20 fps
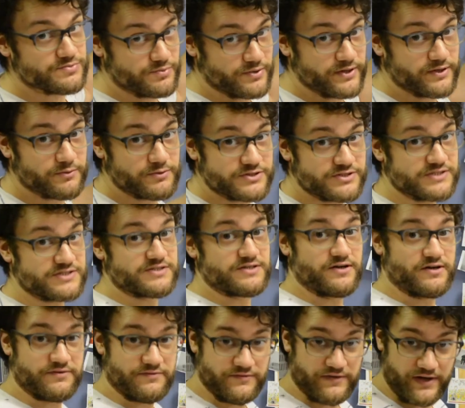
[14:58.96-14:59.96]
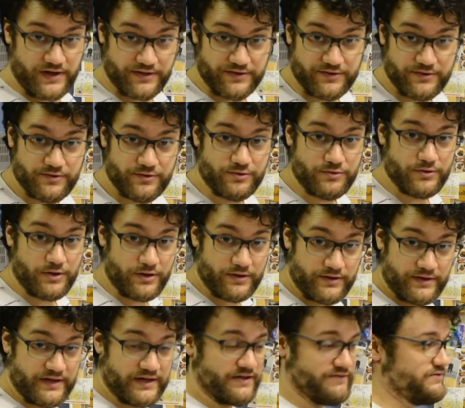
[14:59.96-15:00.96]
Prayer, which is Our Father who art
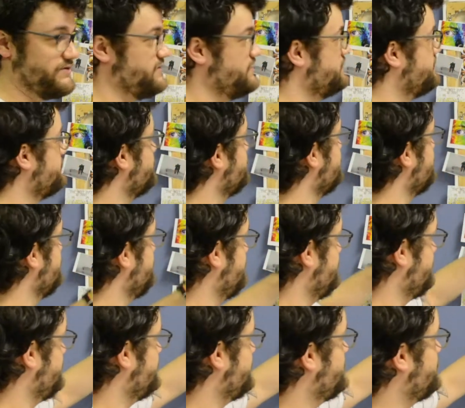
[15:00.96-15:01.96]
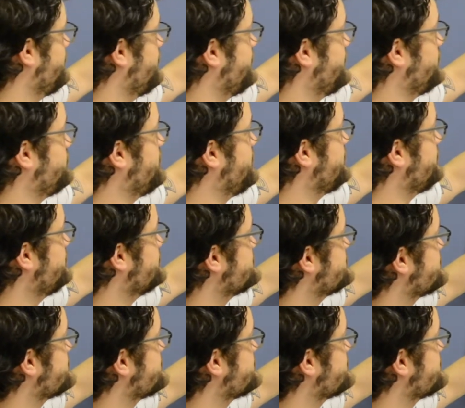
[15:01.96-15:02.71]
in heaven, and they made this